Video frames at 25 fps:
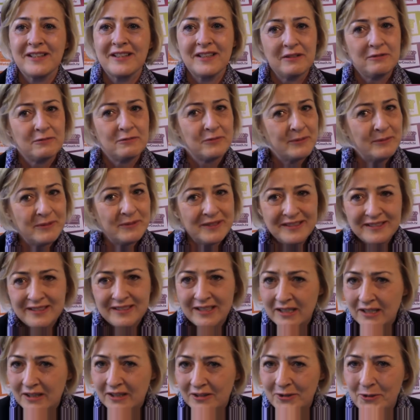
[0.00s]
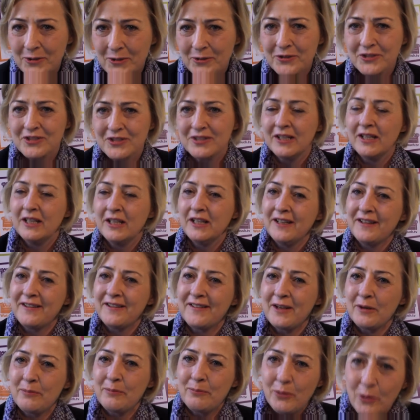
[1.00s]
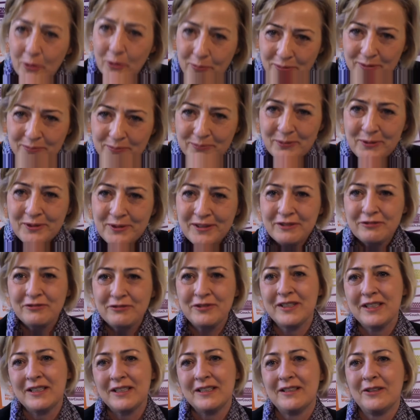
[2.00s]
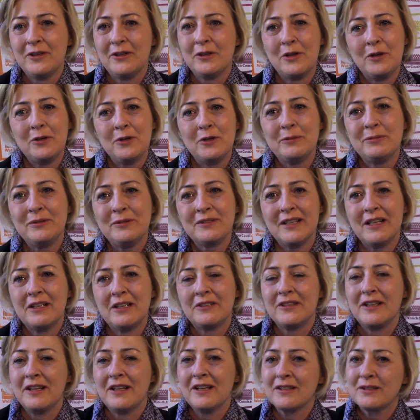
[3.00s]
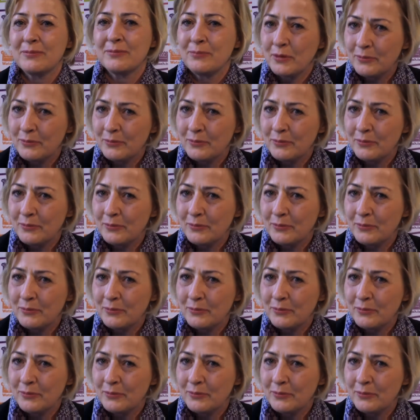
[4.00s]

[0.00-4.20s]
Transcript: They are women and girls. They are poor people living in urban areas,